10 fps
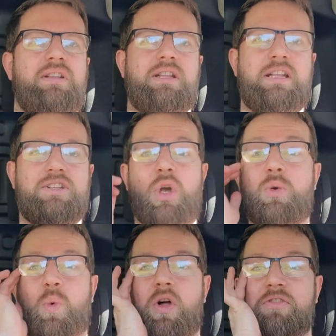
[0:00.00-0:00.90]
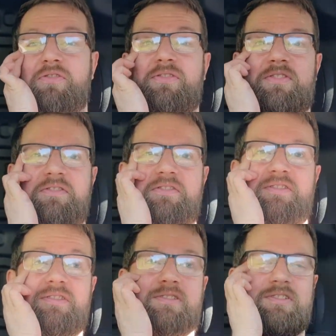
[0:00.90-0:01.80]
he turned
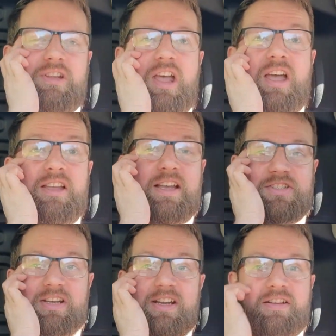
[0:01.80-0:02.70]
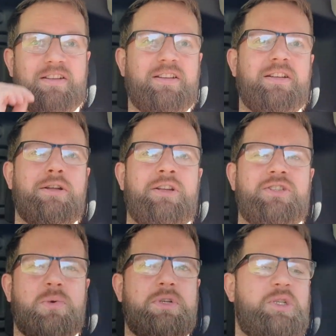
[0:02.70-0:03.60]
1 yesterday,
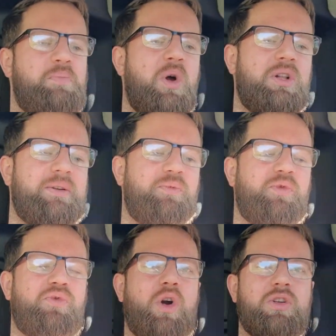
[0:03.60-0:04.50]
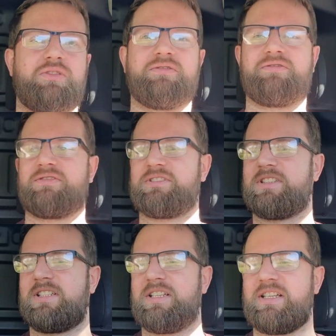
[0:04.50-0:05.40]
so we spoiled him rotten.
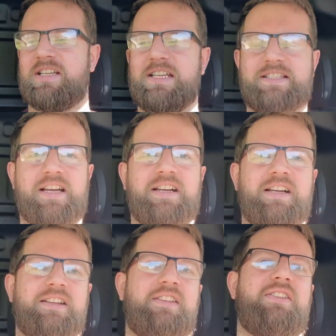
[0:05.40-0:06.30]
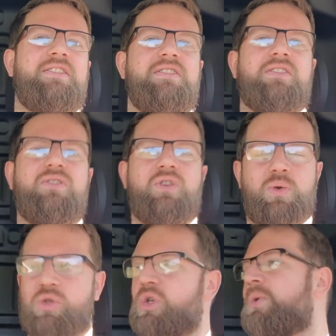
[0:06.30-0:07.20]
He's had new
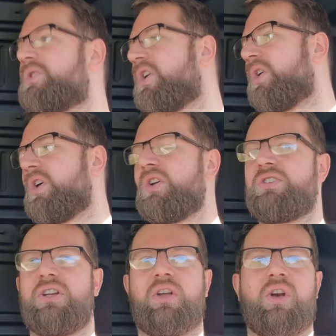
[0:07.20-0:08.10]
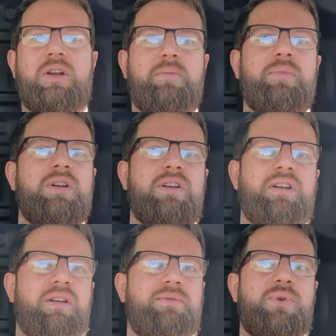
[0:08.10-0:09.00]
chew toys, I got him
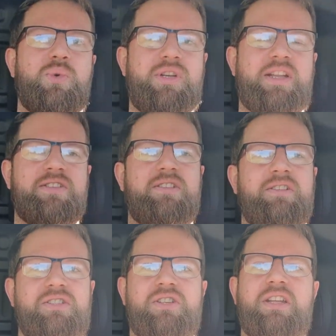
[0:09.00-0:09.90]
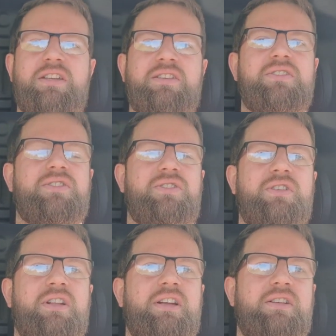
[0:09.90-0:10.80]
new dental sticks
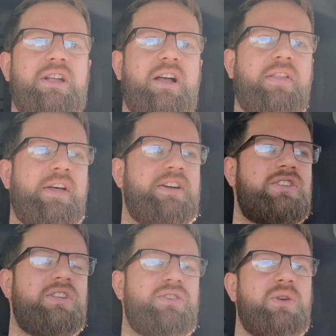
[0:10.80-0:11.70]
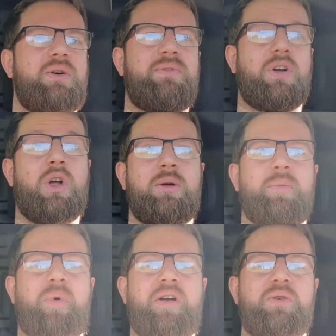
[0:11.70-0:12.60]
and like health hygiene stuff. I got him a
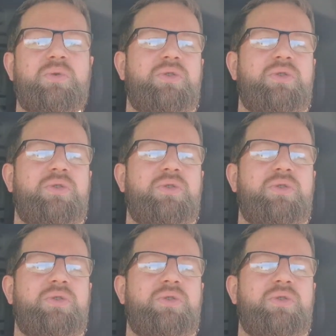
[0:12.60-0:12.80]
brand new